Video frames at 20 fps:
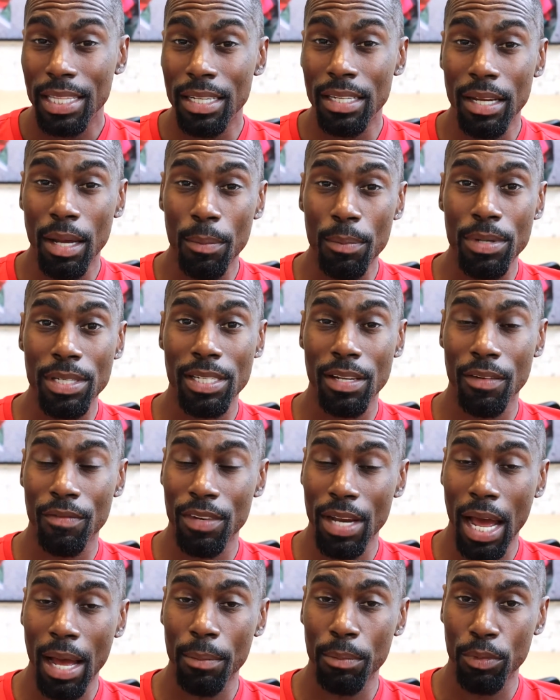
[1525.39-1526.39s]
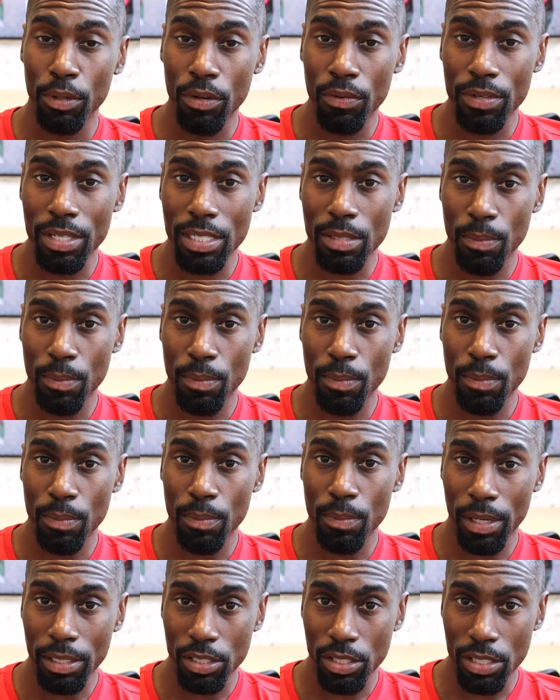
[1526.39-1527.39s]
the numbers have not moved as much
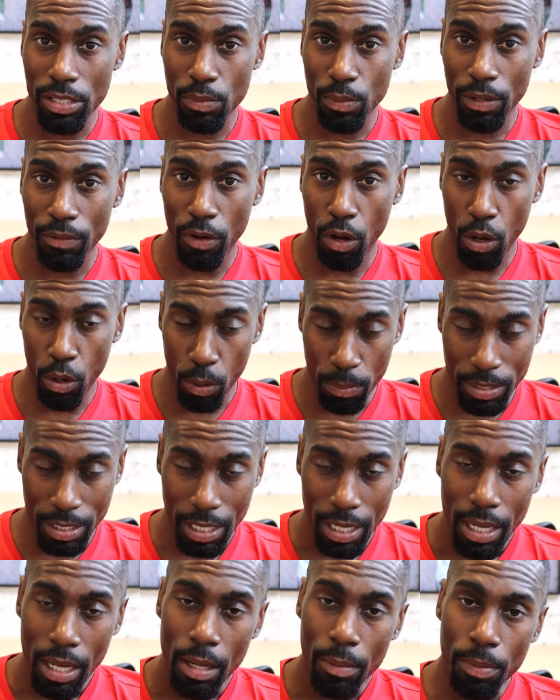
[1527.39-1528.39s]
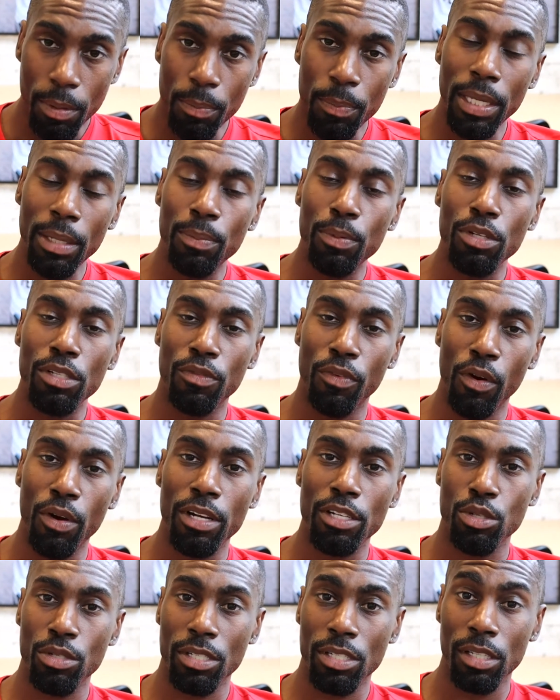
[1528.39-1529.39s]
as we've hoped, but people's focus on
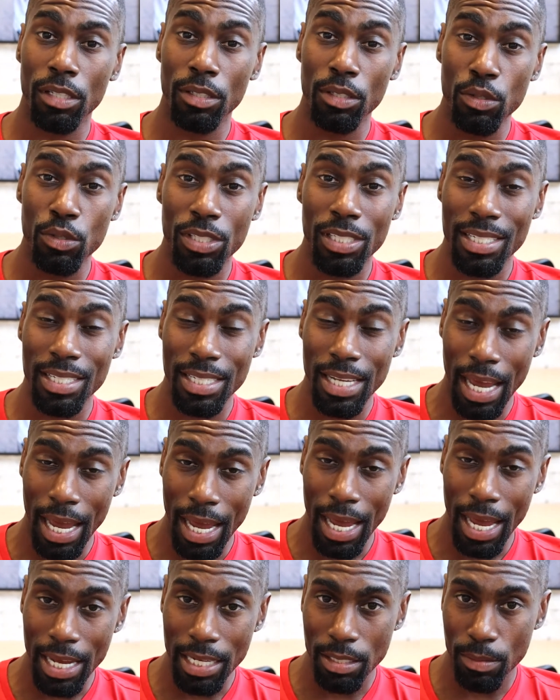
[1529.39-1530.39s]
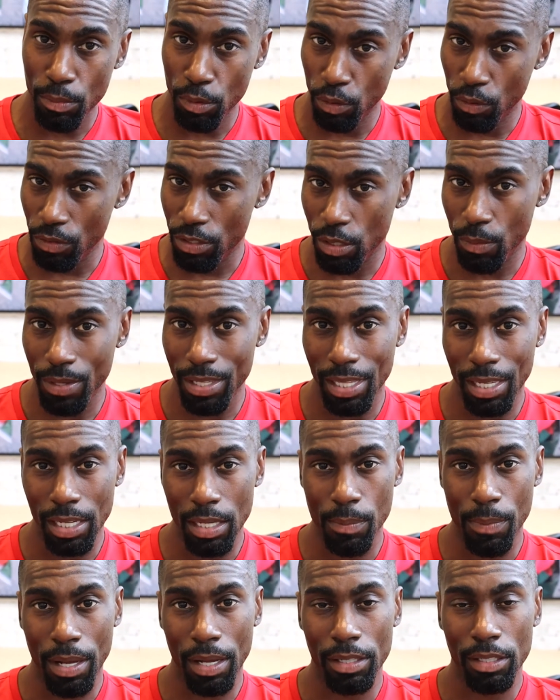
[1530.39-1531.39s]
solutions has moved. So we think about
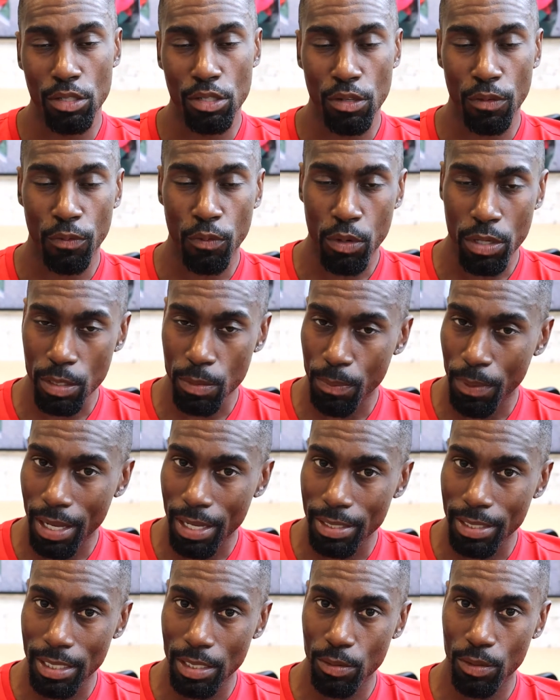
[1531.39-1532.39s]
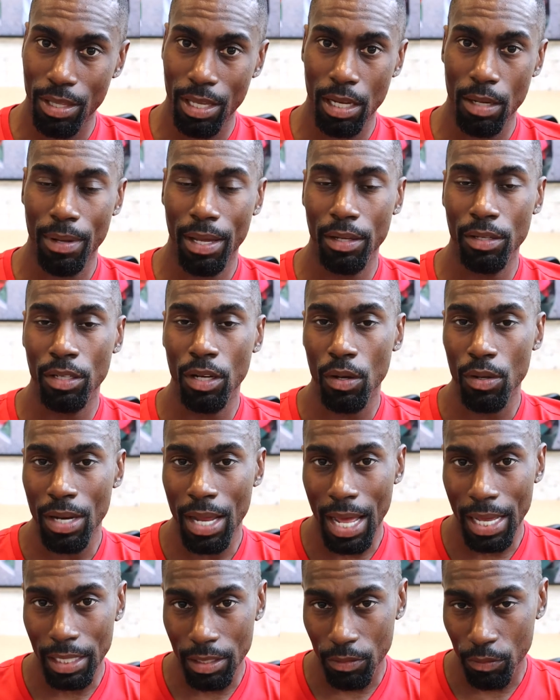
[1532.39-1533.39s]
use of force policies, we think about no-knock
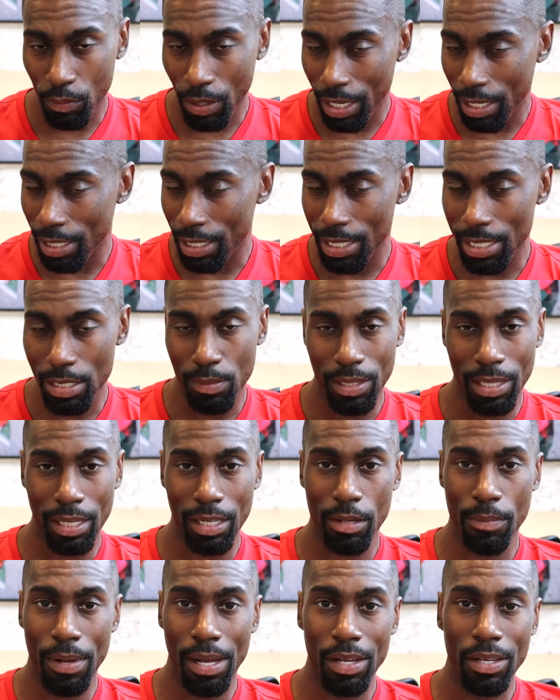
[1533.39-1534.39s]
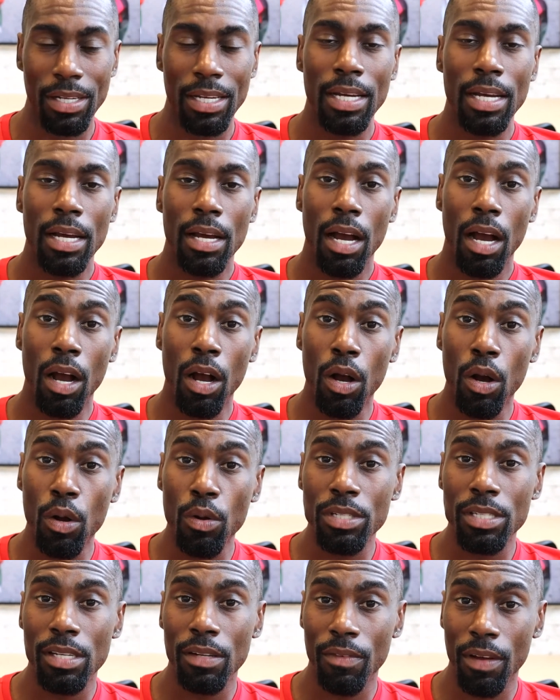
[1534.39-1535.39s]
raids, we think about a
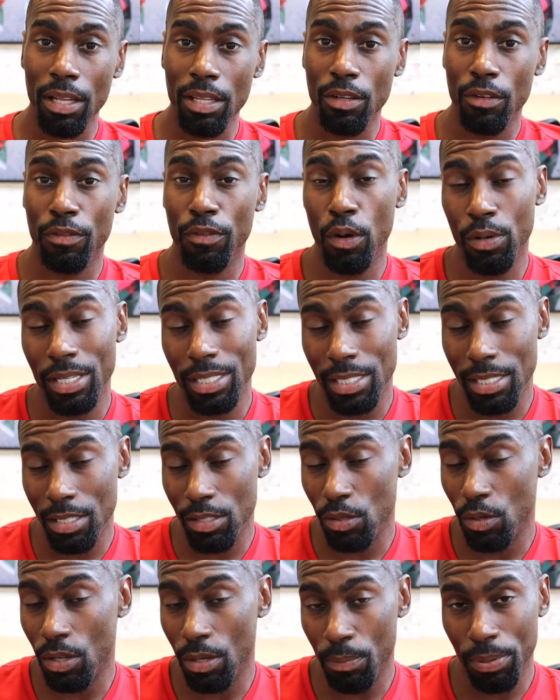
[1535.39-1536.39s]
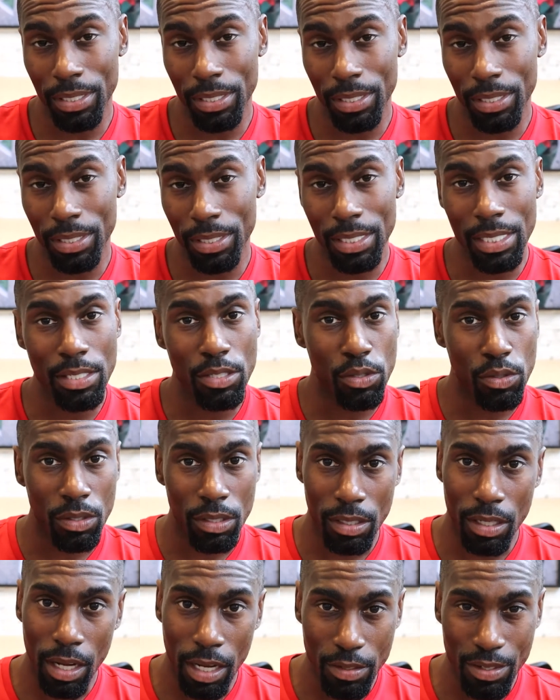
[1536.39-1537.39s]
host of other focuses on police union
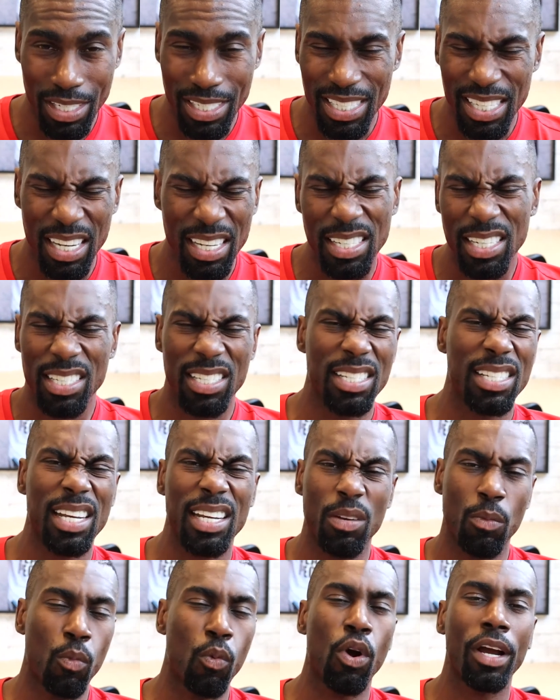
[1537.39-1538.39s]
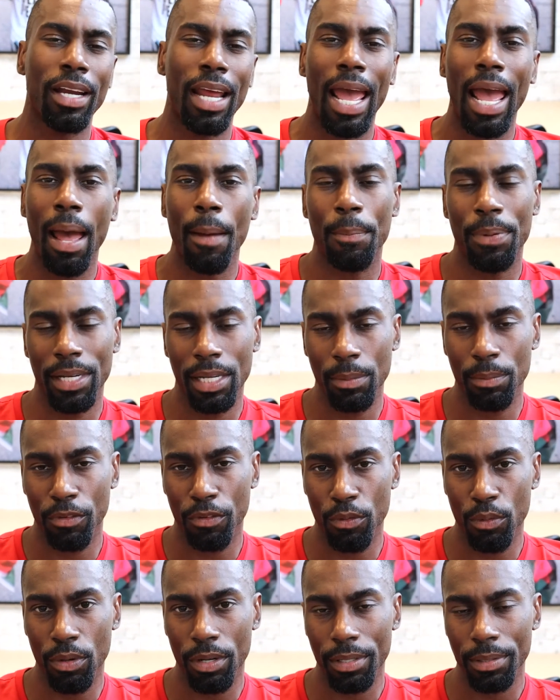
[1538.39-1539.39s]
contracts, things that just like weren't happening
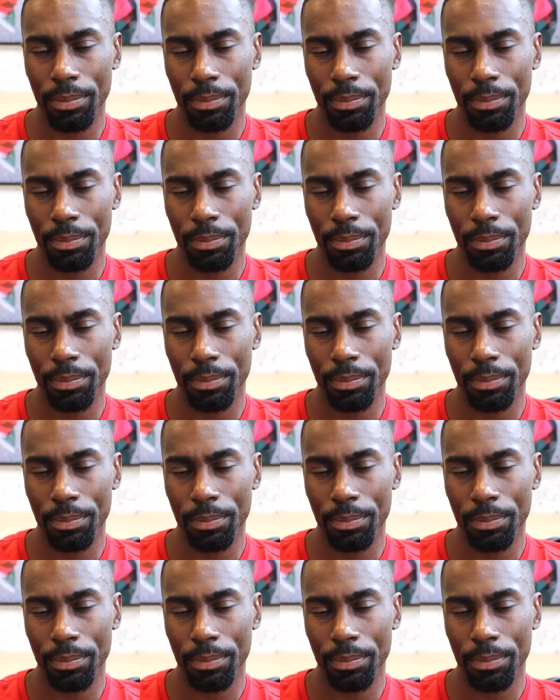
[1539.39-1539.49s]
before.